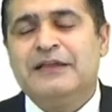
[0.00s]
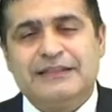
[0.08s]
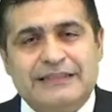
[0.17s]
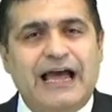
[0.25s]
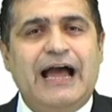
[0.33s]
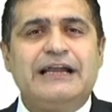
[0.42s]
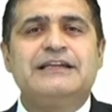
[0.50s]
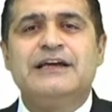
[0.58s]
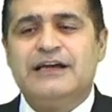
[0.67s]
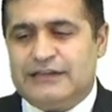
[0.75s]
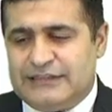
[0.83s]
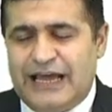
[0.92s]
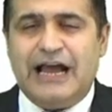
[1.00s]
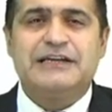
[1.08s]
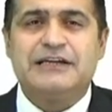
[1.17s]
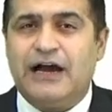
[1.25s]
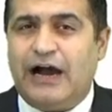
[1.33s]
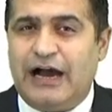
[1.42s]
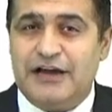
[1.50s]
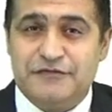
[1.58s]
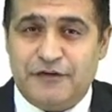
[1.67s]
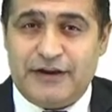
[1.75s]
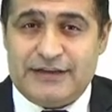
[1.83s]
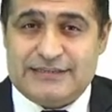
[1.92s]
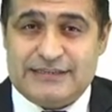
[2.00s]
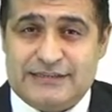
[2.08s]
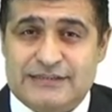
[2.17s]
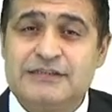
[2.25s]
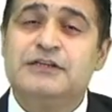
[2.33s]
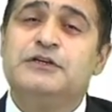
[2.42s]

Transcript: that IFRS is